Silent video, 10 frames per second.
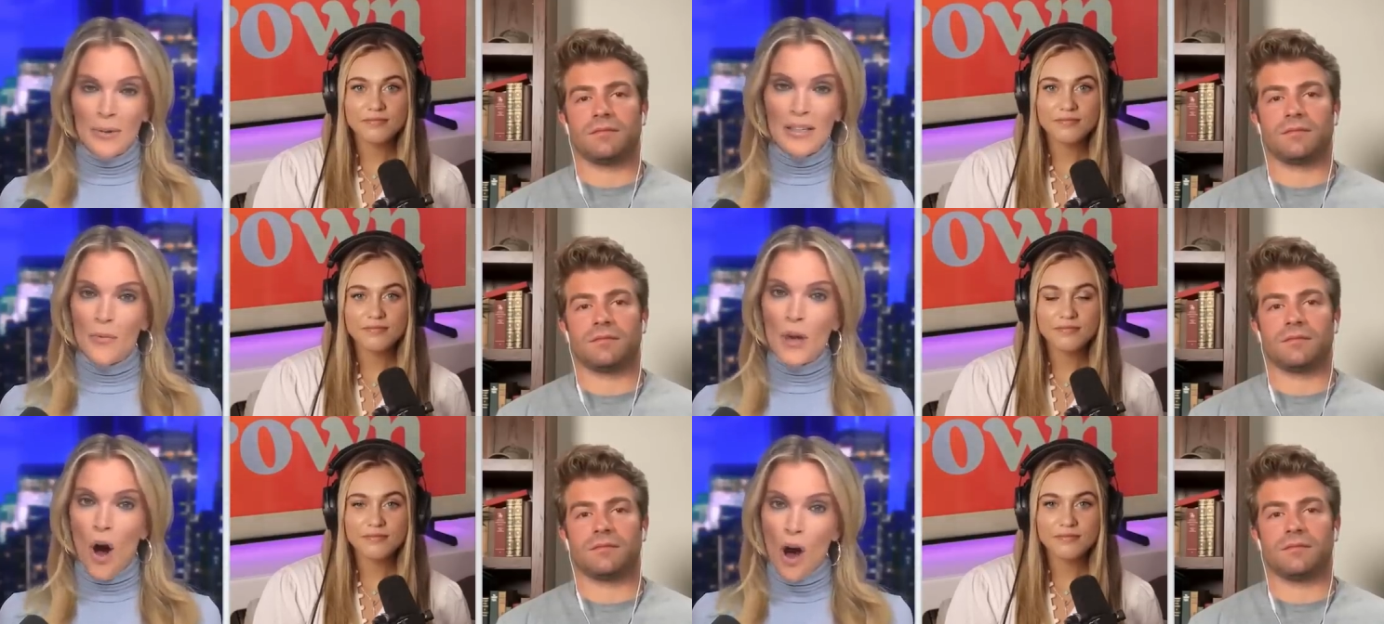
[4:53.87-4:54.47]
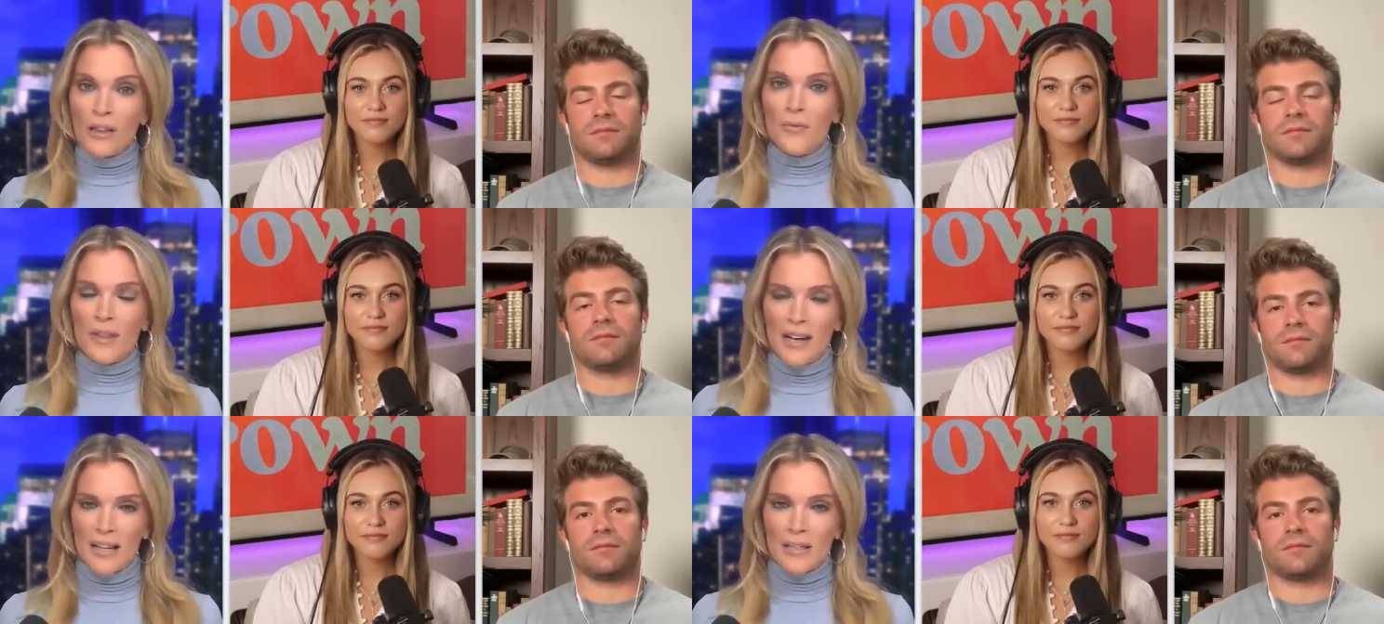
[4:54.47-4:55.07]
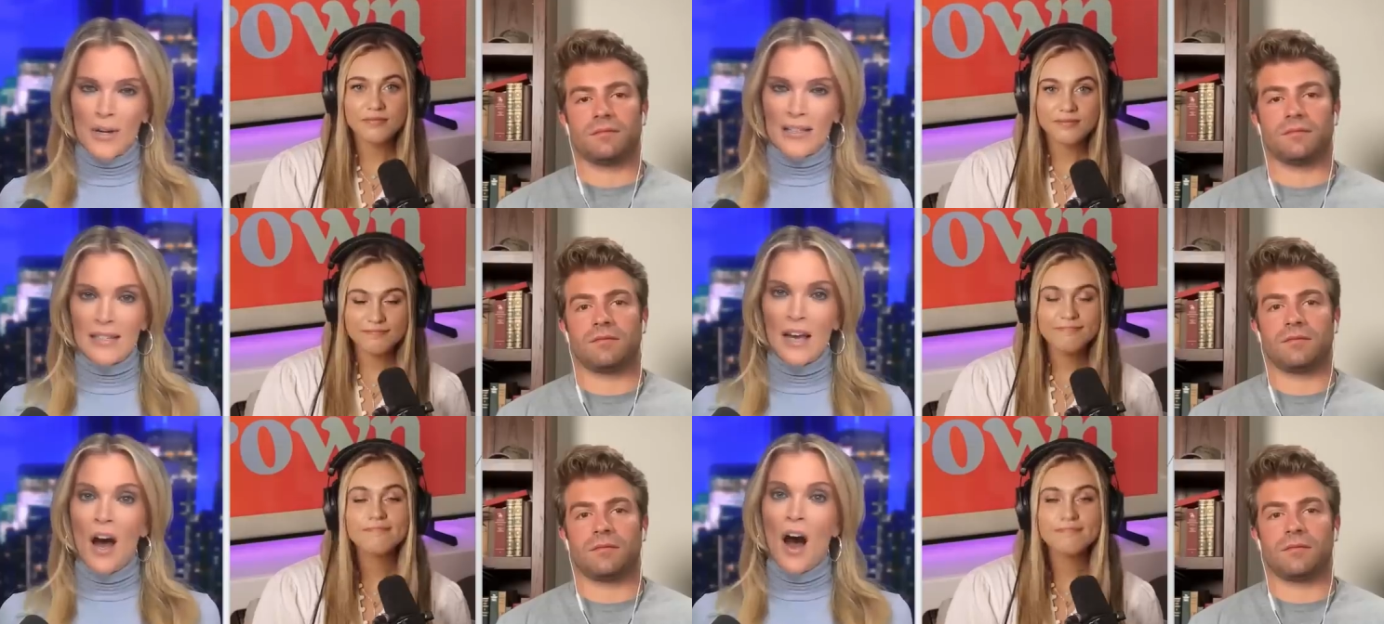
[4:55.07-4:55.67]
Speaker 1: We live, we all live with the
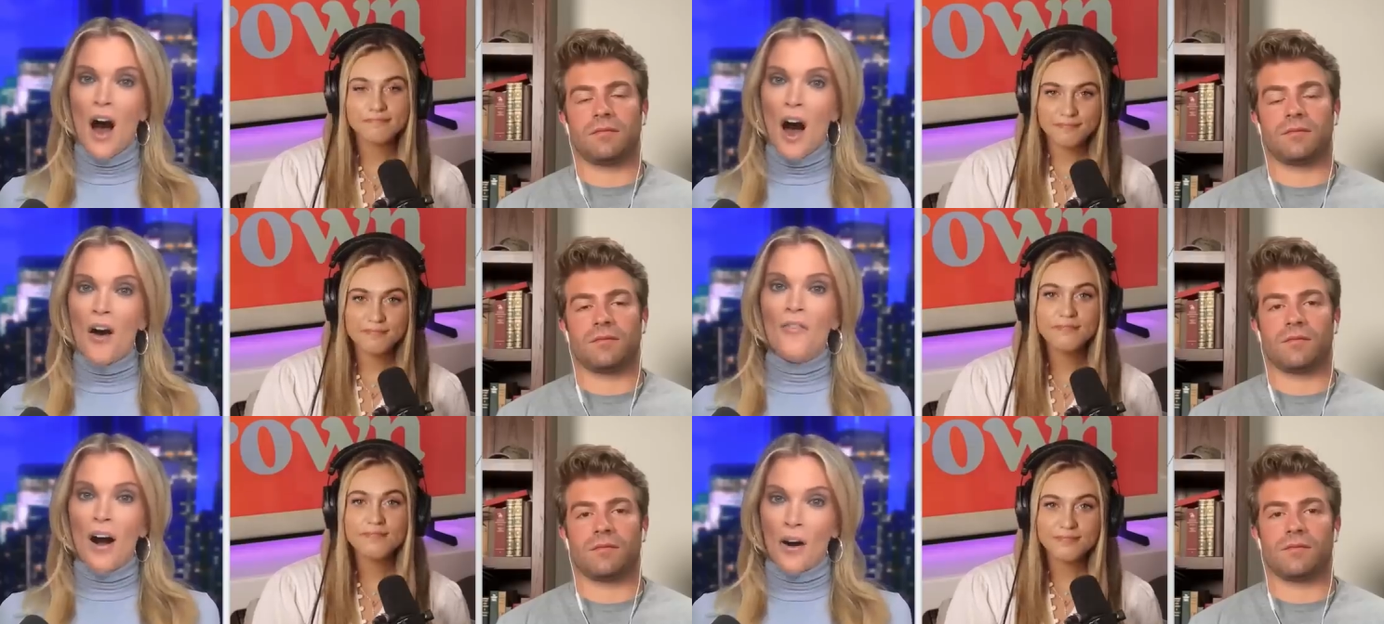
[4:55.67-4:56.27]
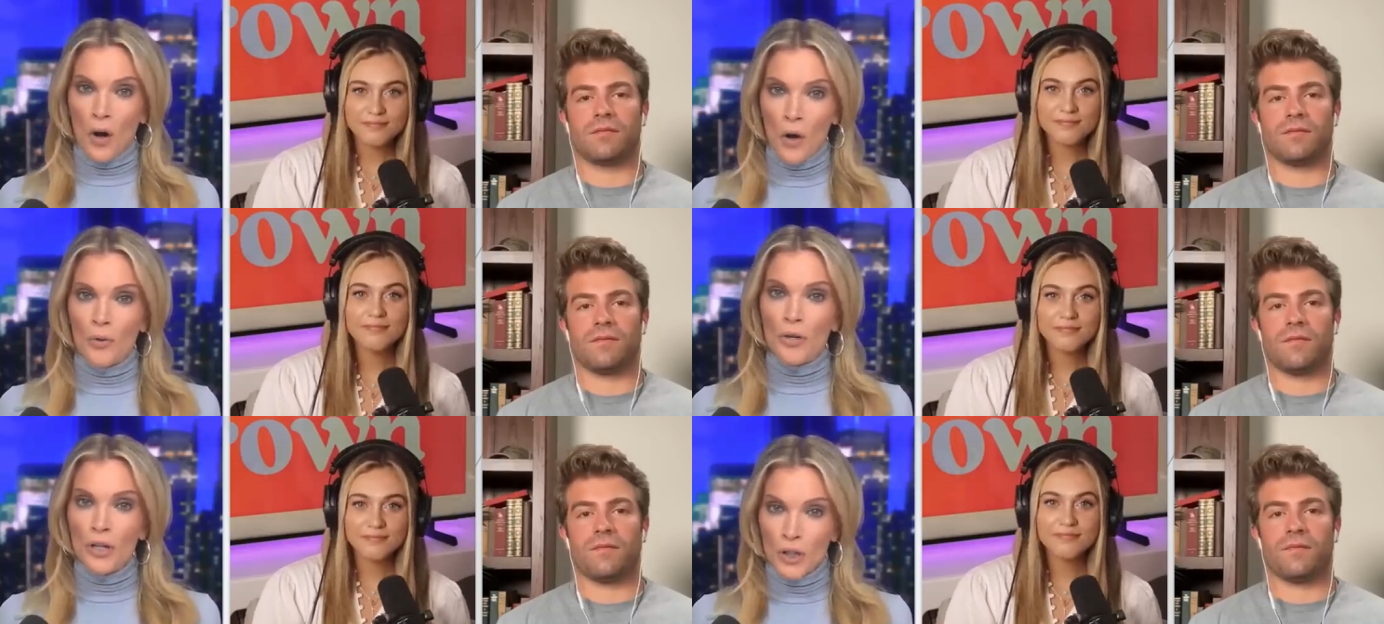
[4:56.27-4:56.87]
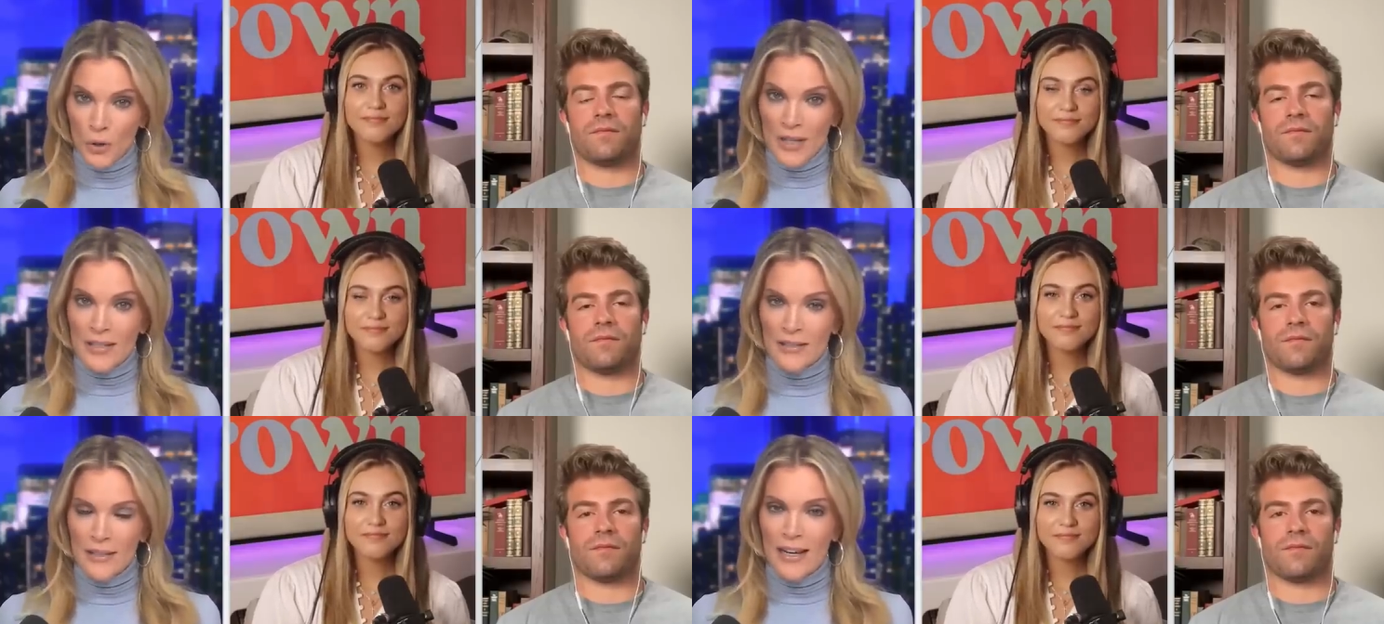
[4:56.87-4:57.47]
consequences of our own
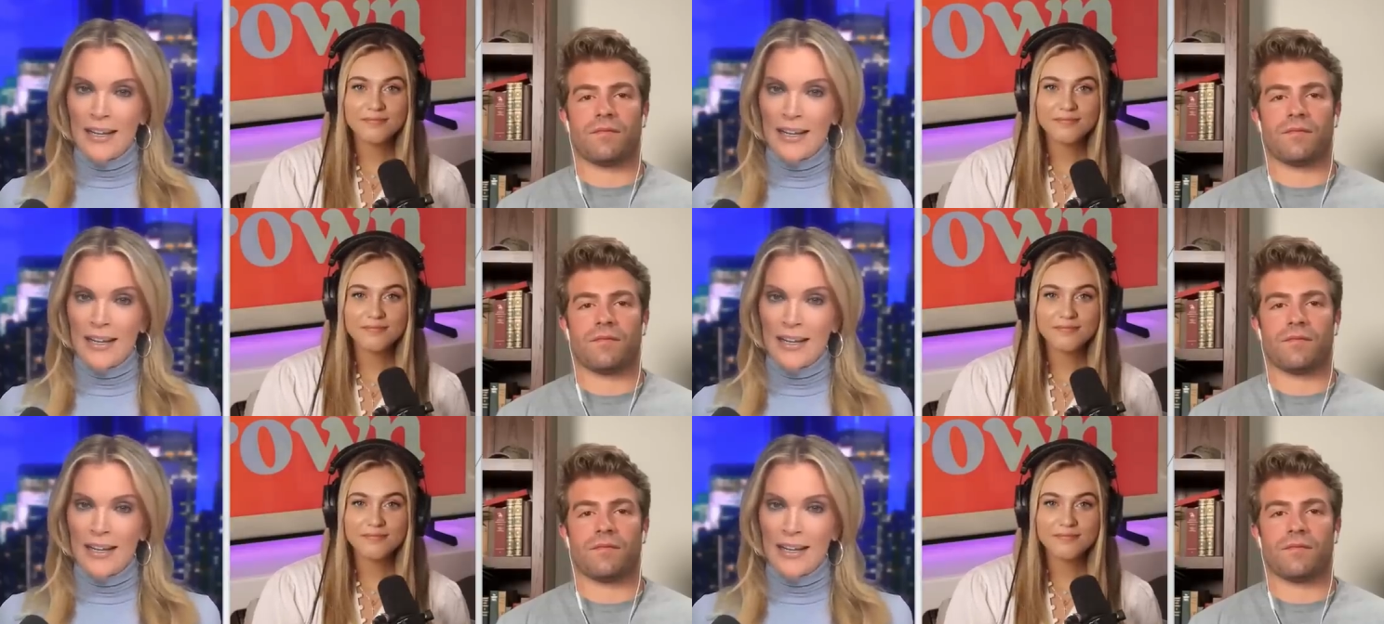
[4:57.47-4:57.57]
choices.